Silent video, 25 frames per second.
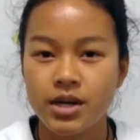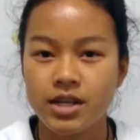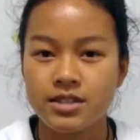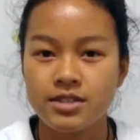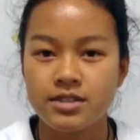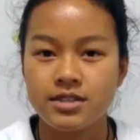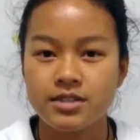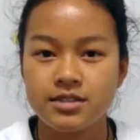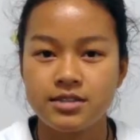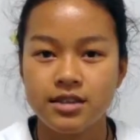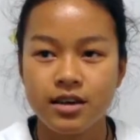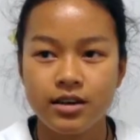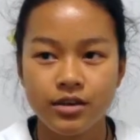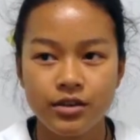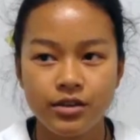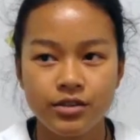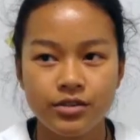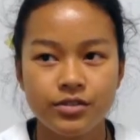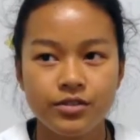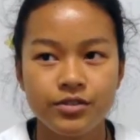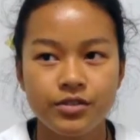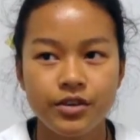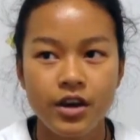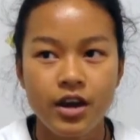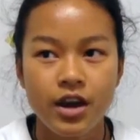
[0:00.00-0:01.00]

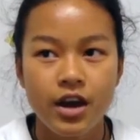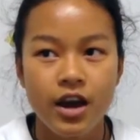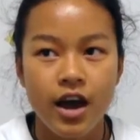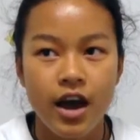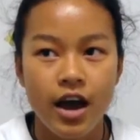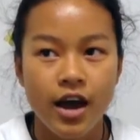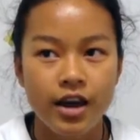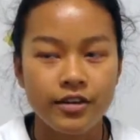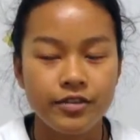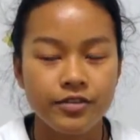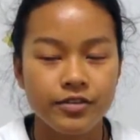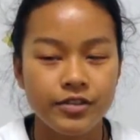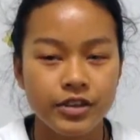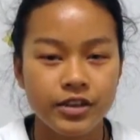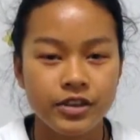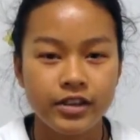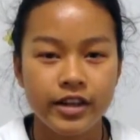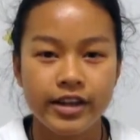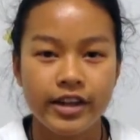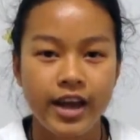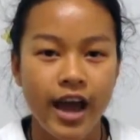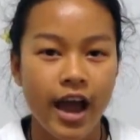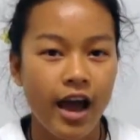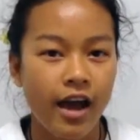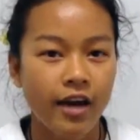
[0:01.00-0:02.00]
myself, I feel
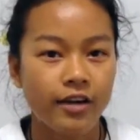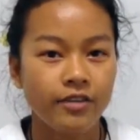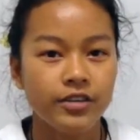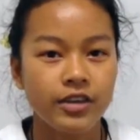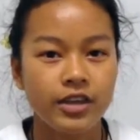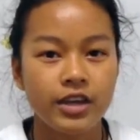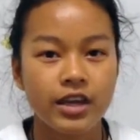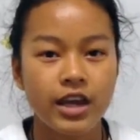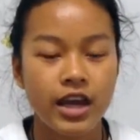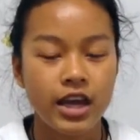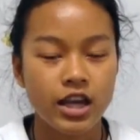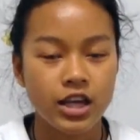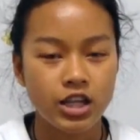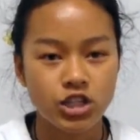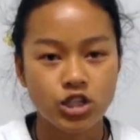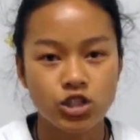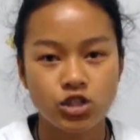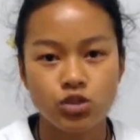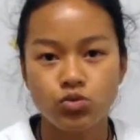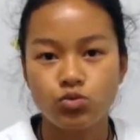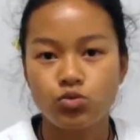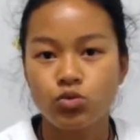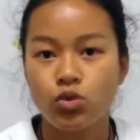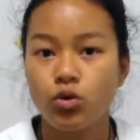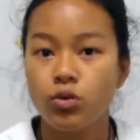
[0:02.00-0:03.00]
like having
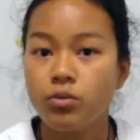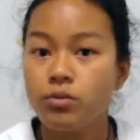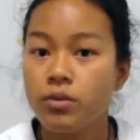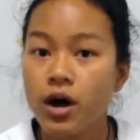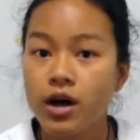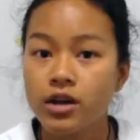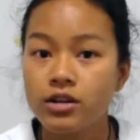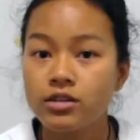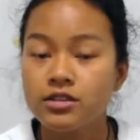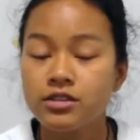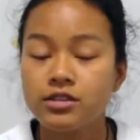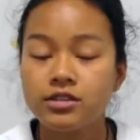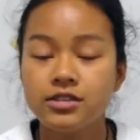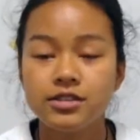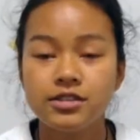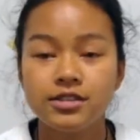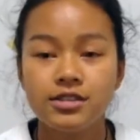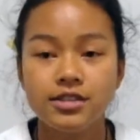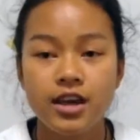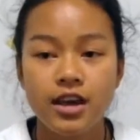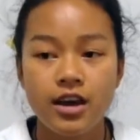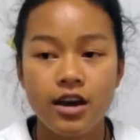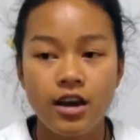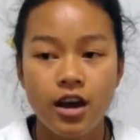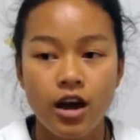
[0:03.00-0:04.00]
Asian role models
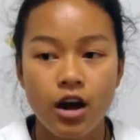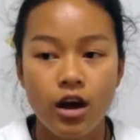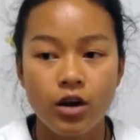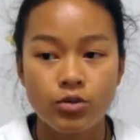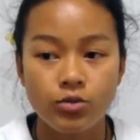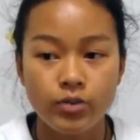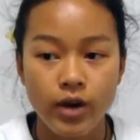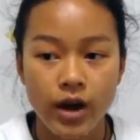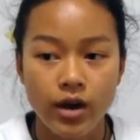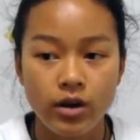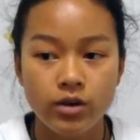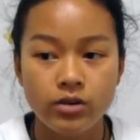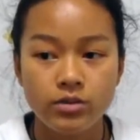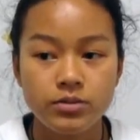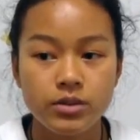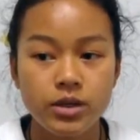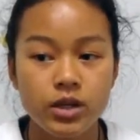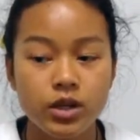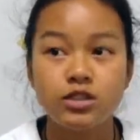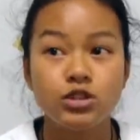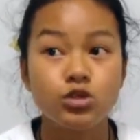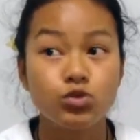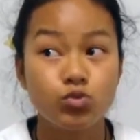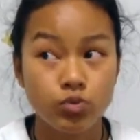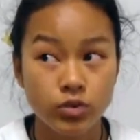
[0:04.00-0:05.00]
around me
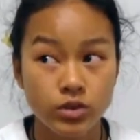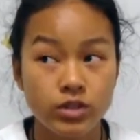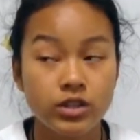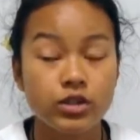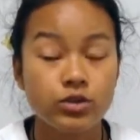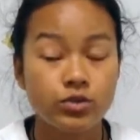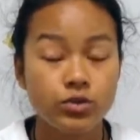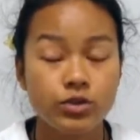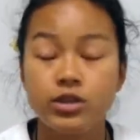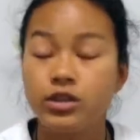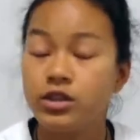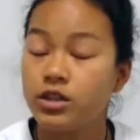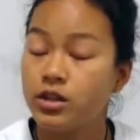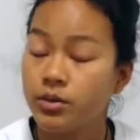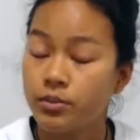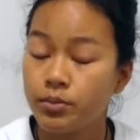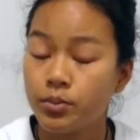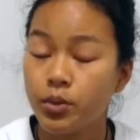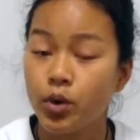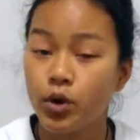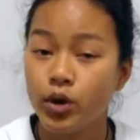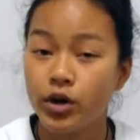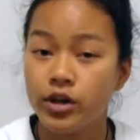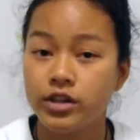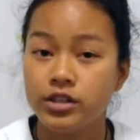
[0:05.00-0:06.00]
is really, really
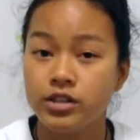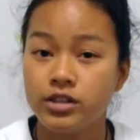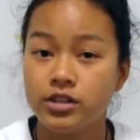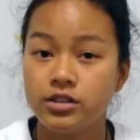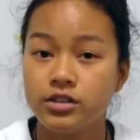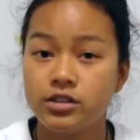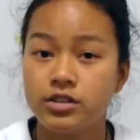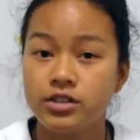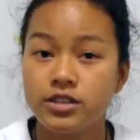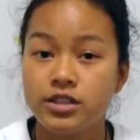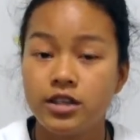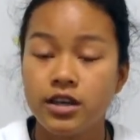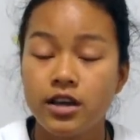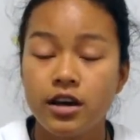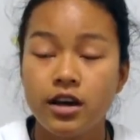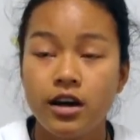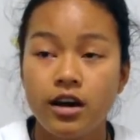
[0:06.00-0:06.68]
important.